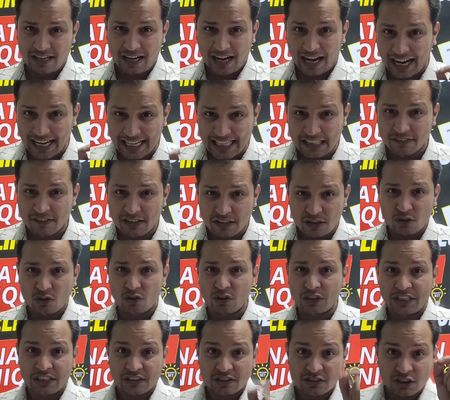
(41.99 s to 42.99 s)
I even
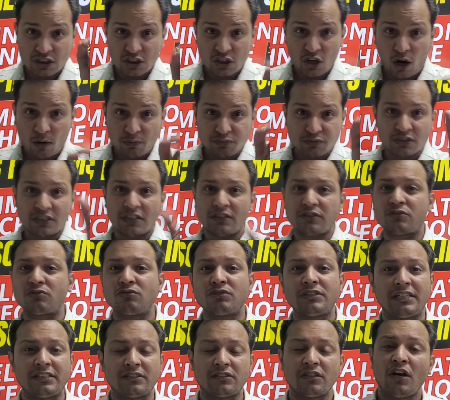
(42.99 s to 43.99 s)
know history optional
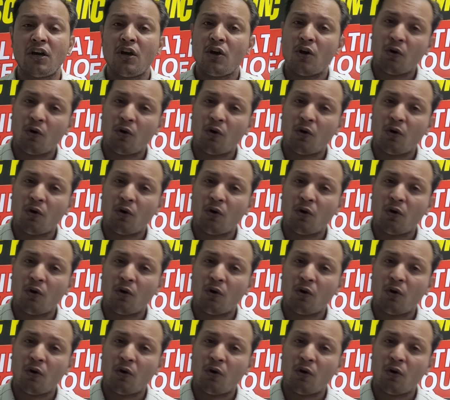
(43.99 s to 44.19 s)
students